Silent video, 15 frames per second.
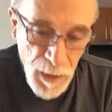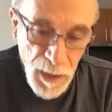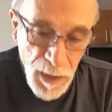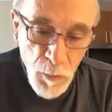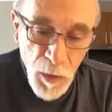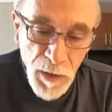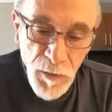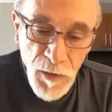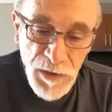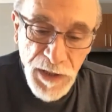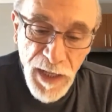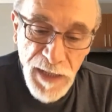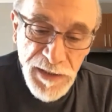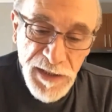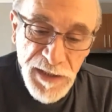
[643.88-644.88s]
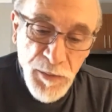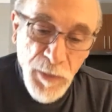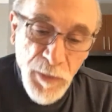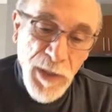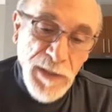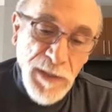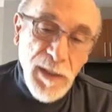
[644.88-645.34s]
In one of those cases, we
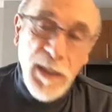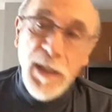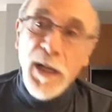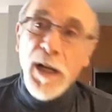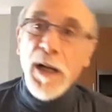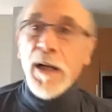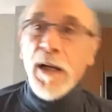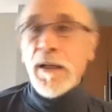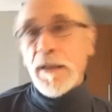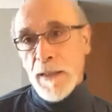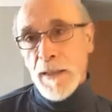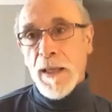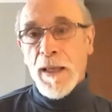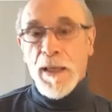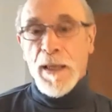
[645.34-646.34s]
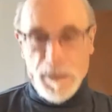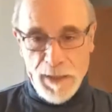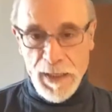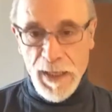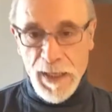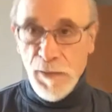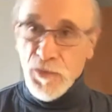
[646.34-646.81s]
rented a car
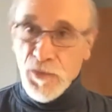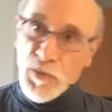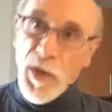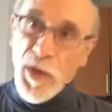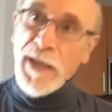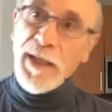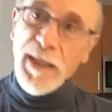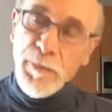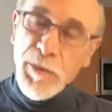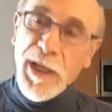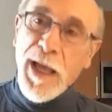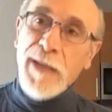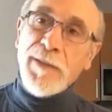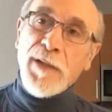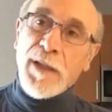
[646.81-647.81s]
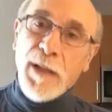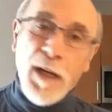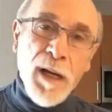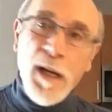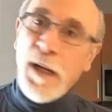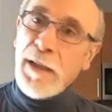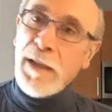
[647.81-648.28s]
and it was raining. We got in the
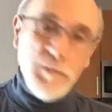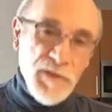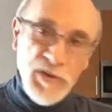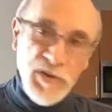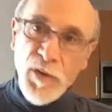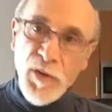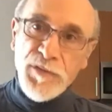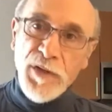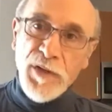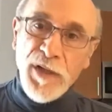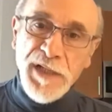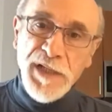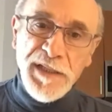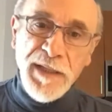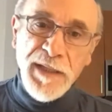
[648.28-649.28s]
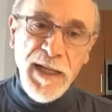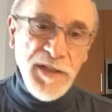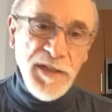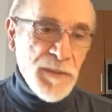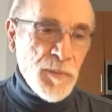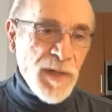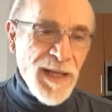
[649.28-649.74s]
car and we drove to our
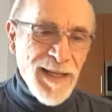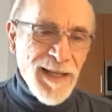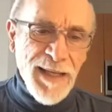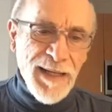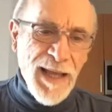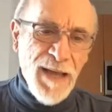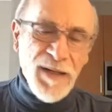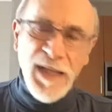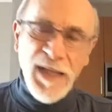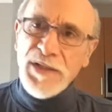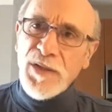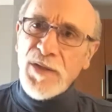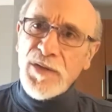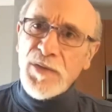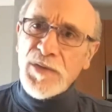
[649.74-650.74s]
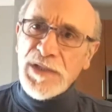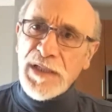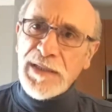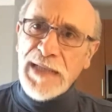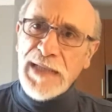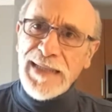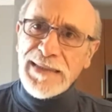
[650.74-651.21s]
destination. When I got out, I saw there was a
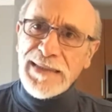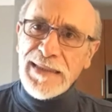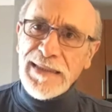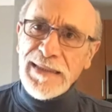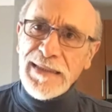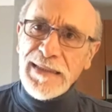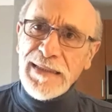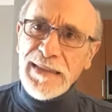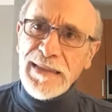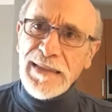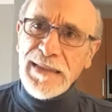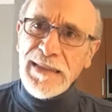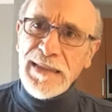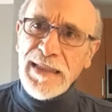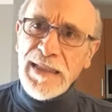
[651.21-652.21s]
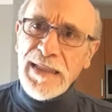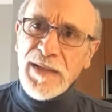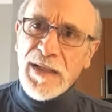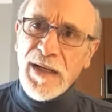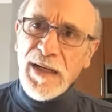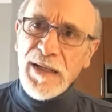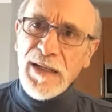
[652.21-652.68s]
dent in the
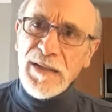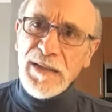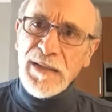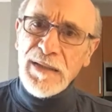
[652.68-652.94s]
car,